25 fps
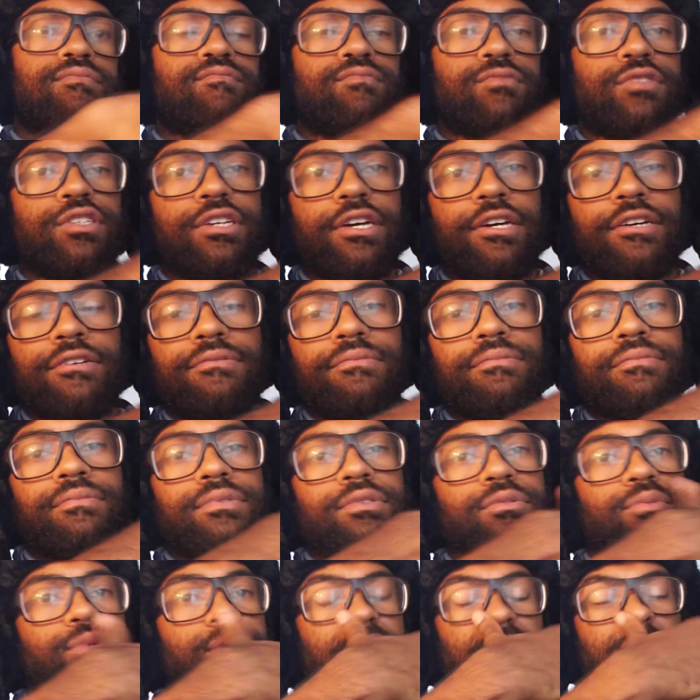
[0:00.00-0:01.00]
Okay,
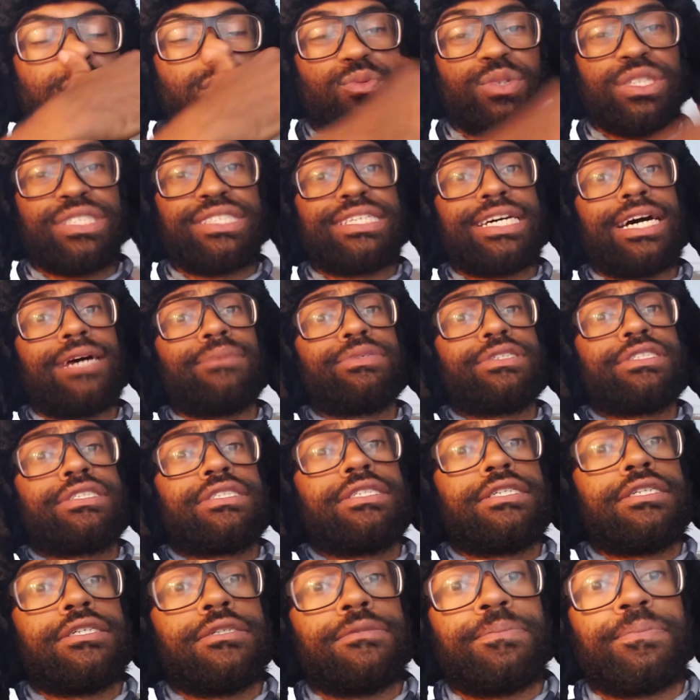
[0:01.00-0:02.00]
so we had 3 topics
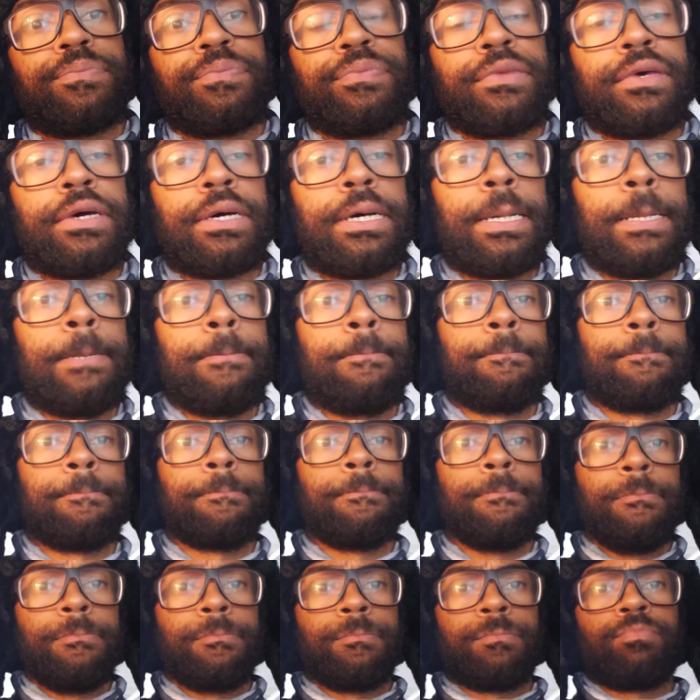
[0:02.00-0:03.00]
here. All right,
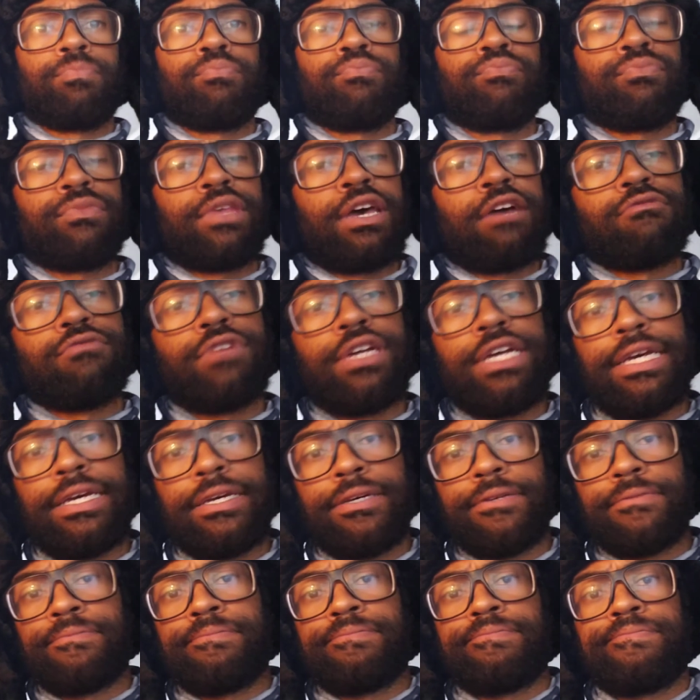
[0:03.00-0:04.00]
Iran